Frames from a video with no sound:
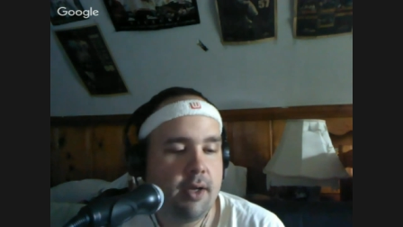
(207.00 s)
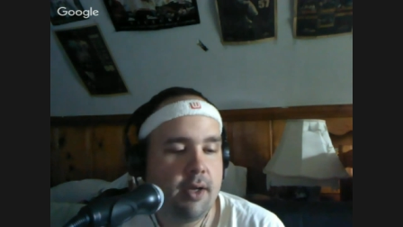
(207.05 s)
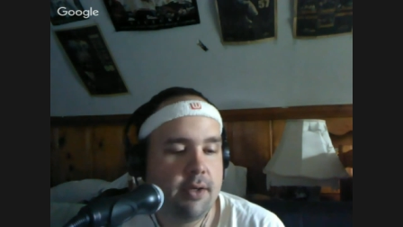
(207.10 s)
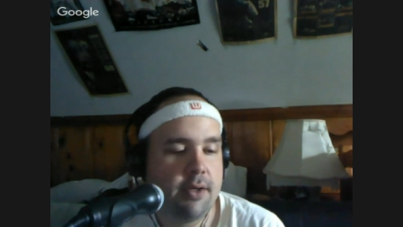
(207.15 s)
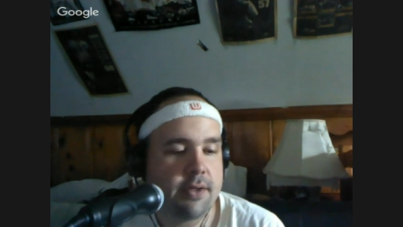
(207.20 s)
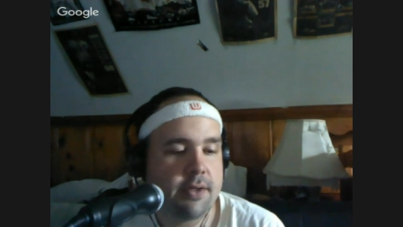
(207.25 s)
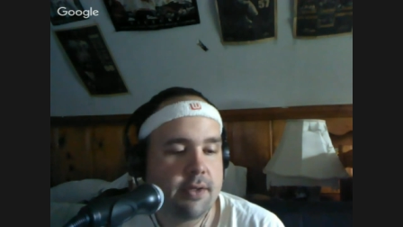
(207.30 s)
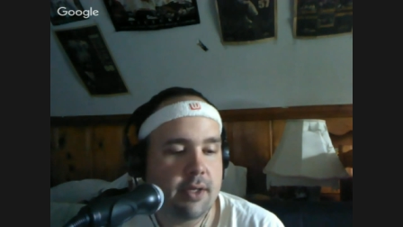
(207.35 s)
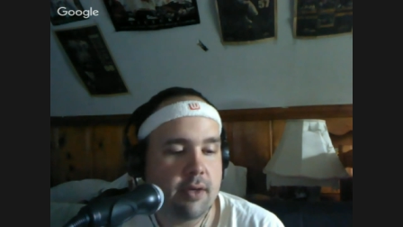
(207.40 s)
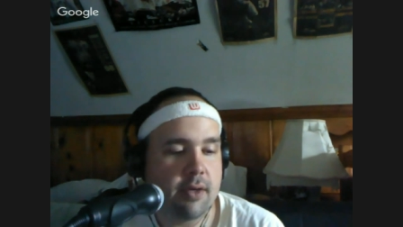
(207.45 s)

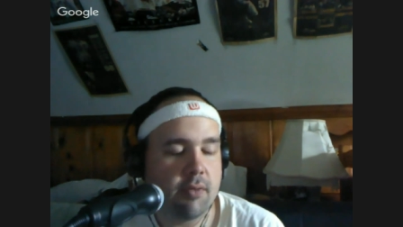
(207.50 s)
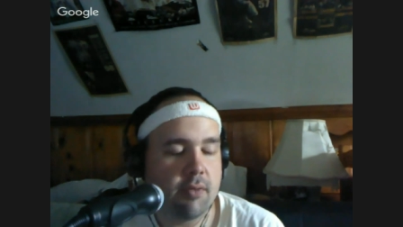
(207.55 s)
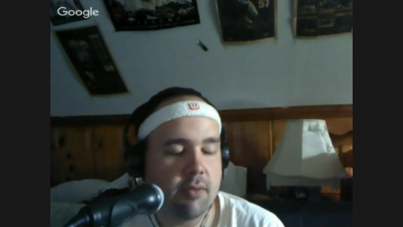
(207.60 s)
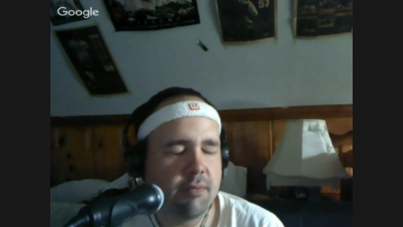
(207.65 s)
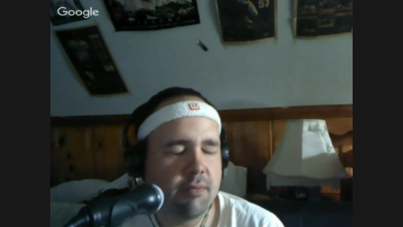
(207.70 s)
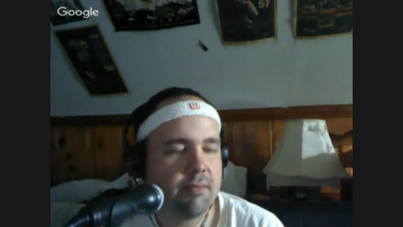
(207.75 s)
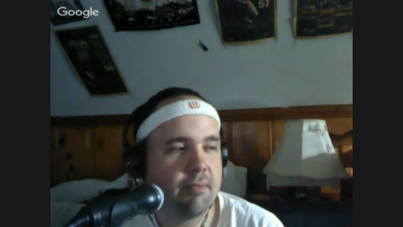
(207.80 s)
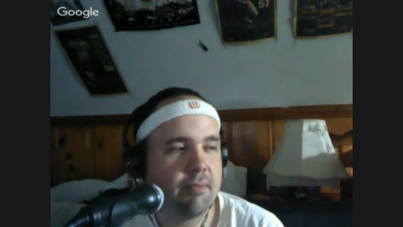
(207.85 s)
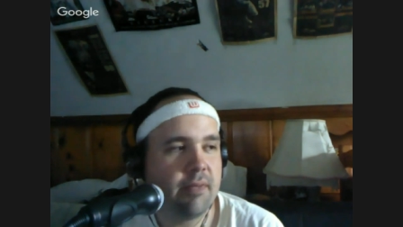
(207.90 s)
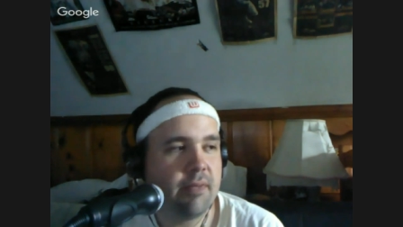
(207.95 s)
So
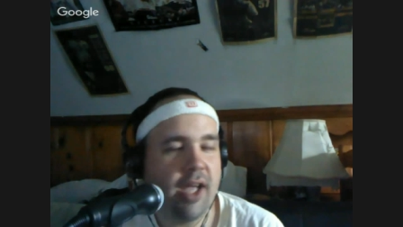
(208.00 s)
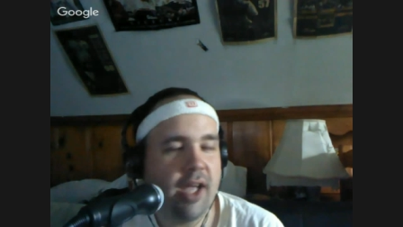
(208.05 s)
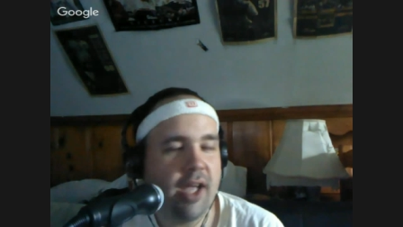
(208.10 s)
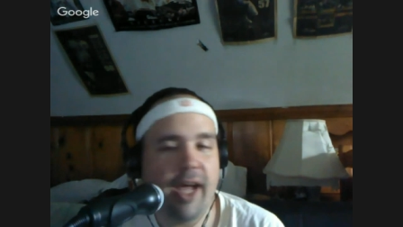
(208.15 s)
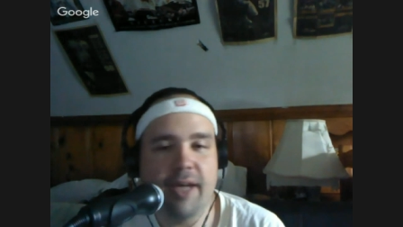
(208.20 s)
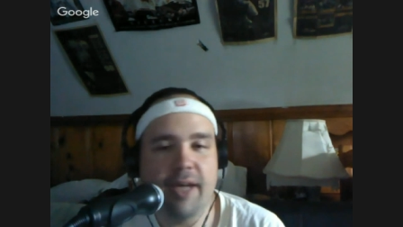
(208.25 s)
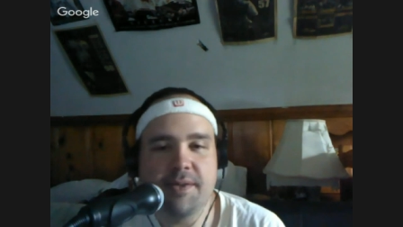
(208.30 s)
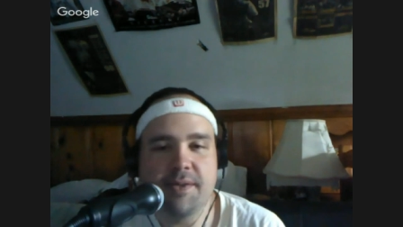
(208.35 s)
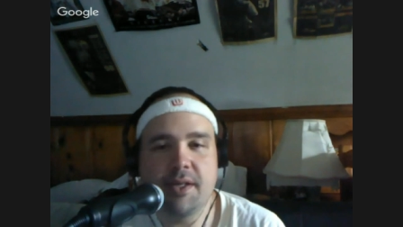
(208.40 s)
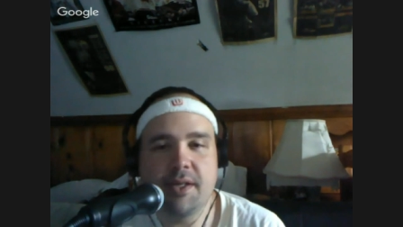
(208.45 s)

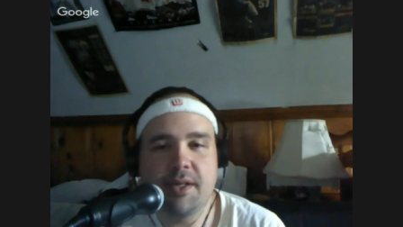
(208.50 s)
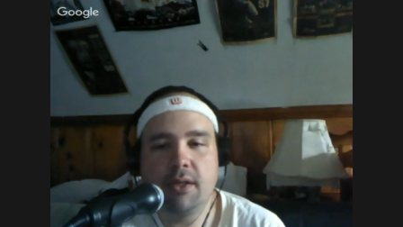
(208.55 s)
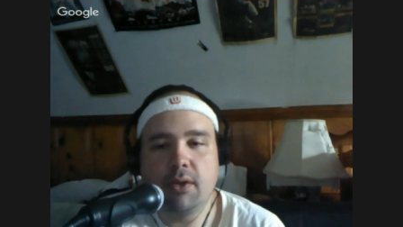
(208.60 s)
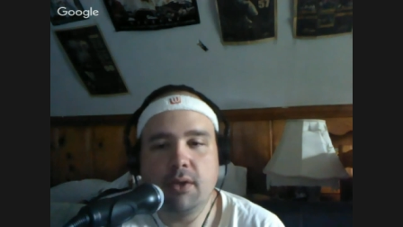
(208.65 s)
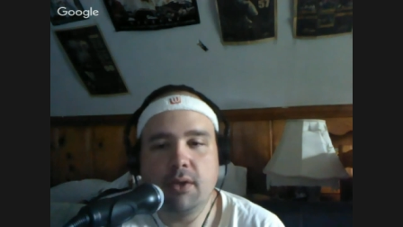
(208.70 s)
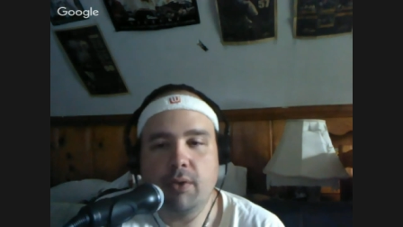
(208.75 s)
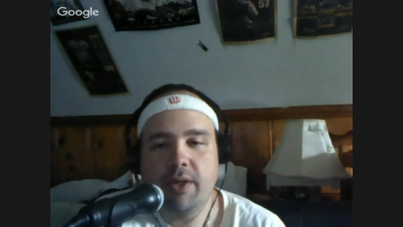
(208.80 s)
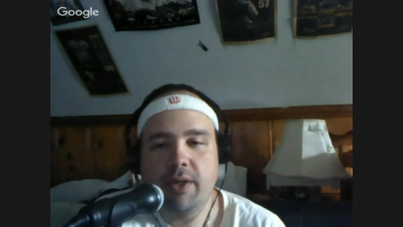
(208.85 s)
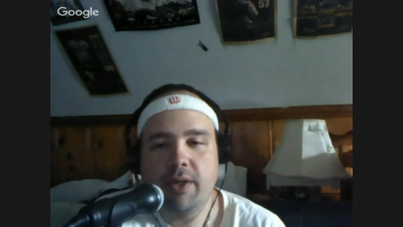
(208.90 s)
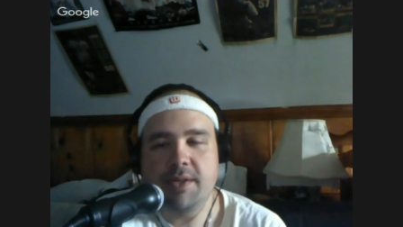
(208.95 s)
as
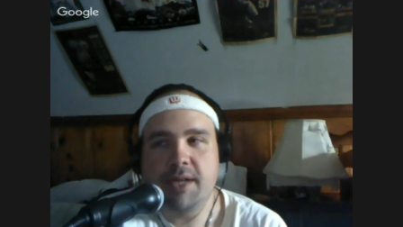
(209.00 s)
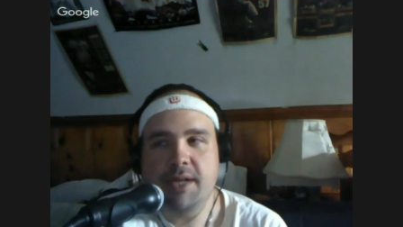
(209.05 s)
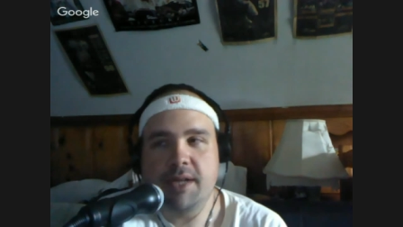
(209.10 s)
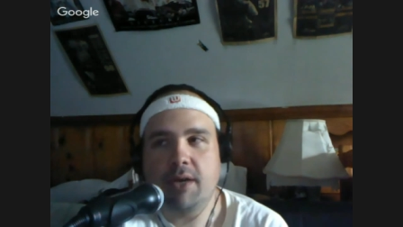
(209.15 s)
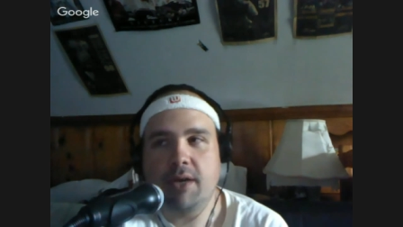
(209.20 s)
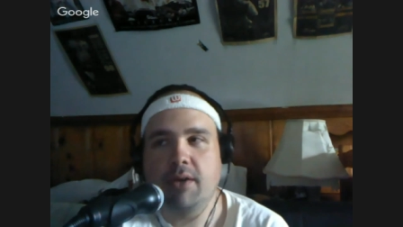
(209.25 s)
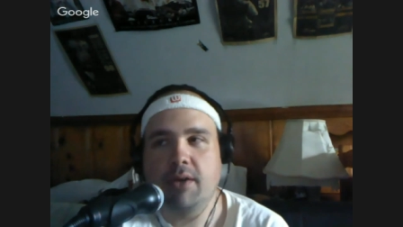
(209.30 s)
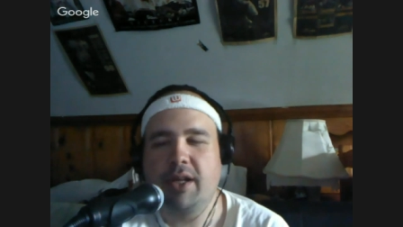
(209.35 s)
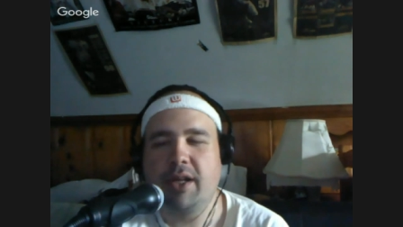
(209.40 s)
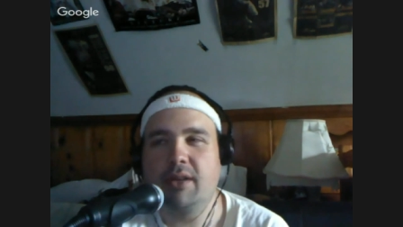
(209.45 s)
Lloyd is
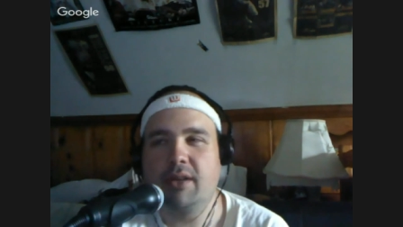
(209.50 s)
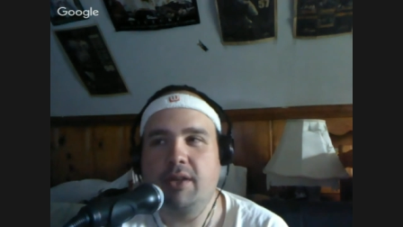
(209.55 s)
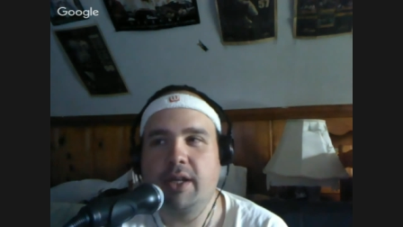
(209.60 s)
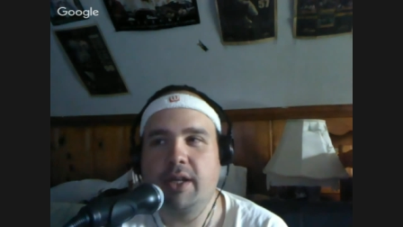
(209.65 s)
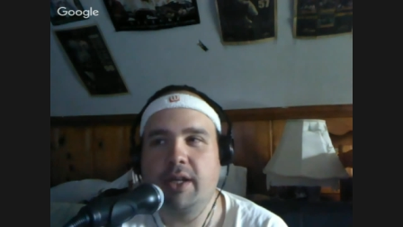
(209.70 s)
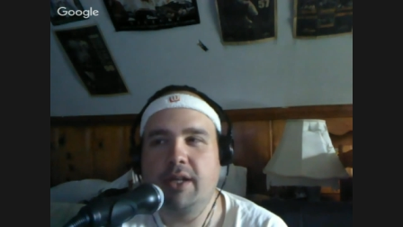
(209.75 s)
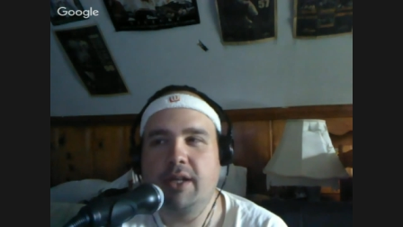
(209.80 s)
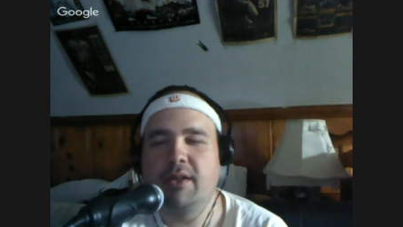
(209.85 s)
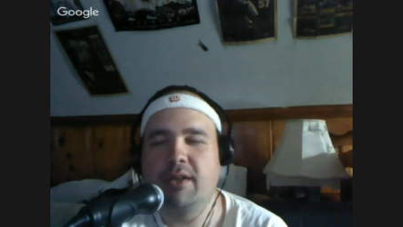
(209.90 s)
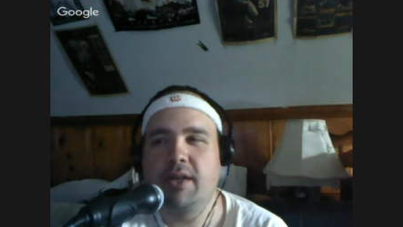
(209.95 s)
out like
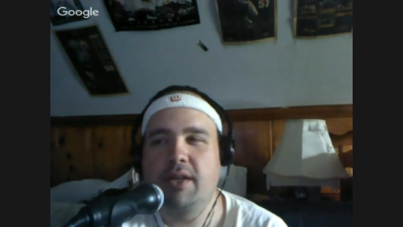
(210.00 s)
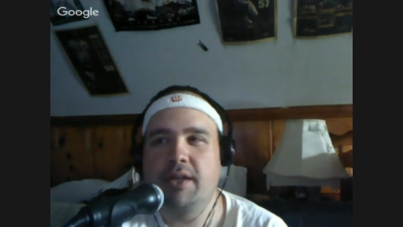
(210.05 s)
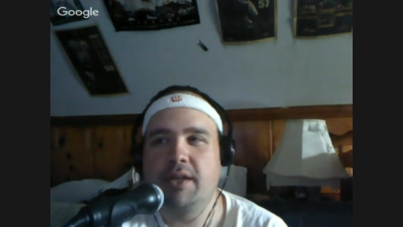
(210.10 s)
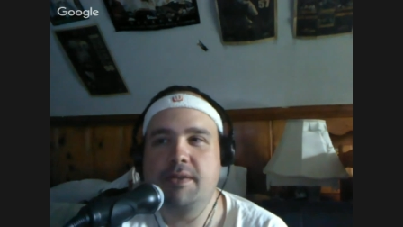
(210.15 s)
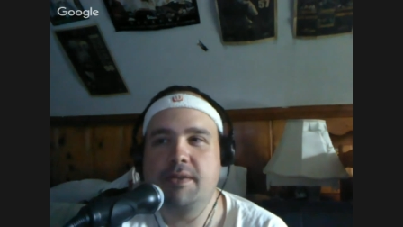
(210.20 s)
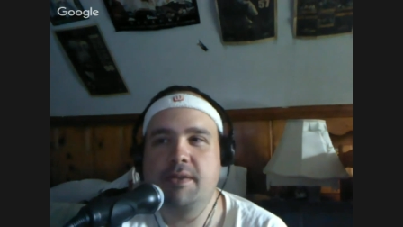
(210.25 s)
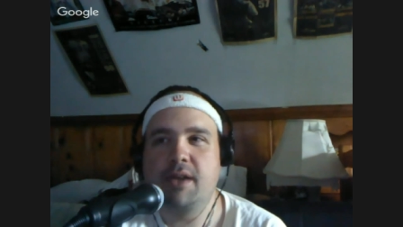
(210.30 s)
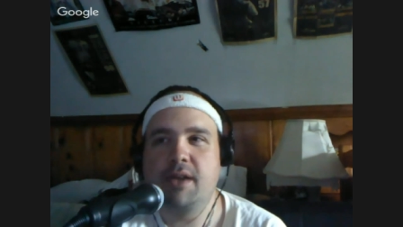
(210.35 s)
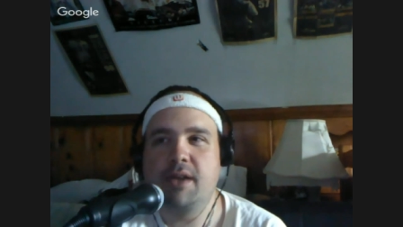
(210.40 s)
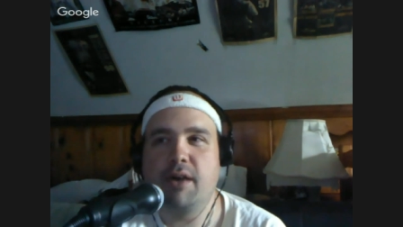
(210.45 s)
getting
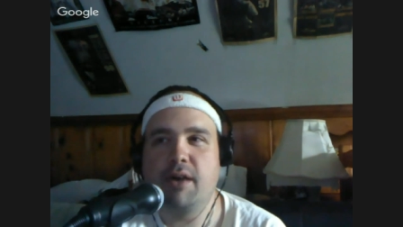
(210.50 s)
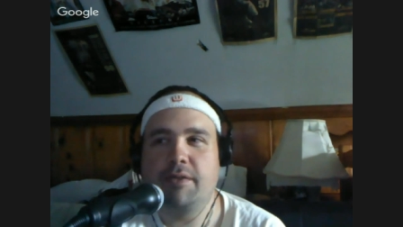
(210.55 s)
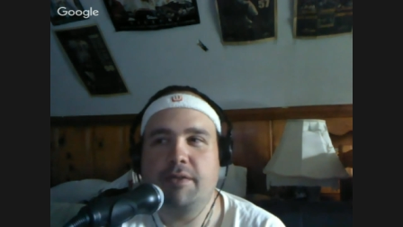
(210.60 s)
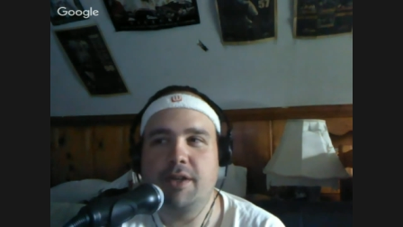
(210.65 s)
stuff,